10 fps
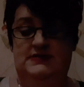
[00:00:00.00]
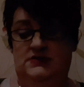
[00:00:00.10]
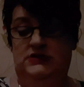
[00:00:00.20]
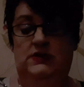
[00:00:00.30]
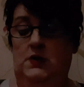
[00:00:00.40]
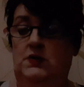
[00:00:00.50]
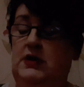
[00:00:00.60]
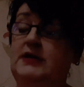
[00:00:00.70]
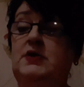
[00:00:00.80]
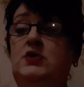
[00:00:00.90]
You know,
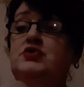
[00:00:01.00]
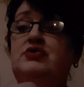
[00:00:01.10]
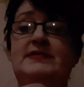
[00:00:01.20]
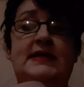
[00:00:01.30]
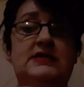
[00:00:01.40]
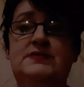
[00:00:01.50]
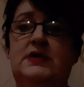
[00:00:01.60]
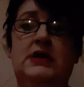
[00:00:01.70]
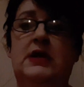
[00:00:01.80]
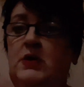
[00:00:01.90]
I go through things
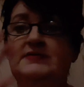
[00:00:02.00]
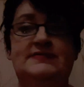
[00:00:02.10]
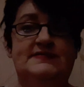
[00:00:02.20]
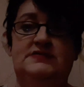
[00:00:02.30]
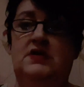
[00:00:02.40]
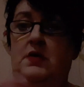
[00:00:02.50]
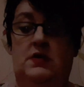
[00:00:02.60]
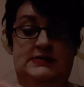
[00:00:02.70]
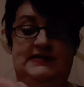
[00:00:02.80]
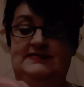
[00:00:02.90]
where I want
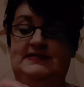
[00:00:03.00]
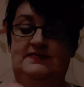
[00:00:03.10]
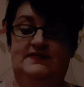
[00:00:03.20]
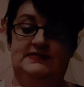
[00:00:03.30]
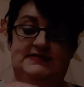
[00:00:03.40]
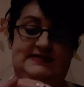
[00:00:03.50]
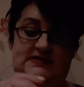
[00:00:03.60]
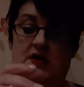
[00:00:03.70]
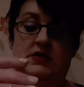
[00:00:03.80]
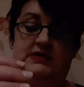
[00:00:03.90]
all these different
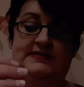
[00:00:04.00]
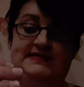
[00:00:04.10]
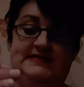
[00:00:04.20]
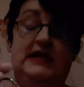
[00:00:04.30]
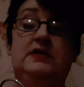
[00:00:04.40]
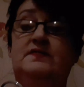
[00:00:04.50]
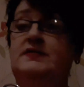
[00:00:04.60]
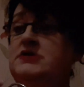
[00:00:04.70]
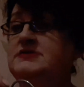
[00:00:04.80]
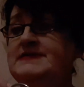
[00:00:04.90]
colours,
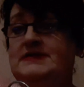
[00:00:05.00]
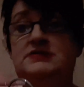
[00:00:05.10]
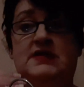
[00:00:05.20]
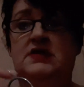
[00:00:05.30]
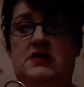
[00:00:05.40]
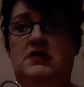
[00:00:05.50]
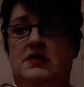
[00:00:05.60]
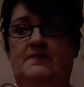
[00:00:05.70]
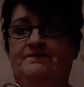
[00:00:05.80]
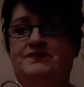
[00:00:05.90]
silvers, and
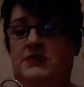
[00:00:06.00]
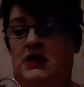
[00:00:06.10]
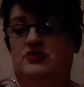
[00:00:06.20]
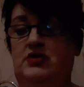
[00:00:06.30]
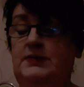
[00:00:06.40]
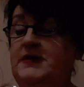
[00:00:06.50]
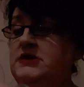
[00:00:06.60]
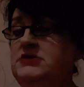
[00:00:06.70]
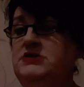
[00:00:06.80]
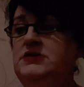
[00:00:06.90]
I should have
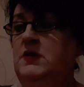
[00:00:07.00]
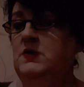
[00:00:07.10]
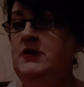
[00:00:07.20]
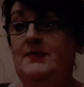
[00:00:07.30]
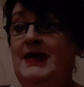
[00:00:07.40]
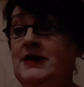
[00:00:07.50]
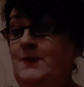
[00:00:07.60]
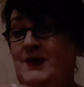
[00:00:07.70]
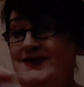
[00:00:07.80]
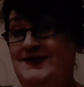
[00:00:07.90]
been, you know, a
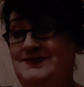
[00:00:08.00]
magpie.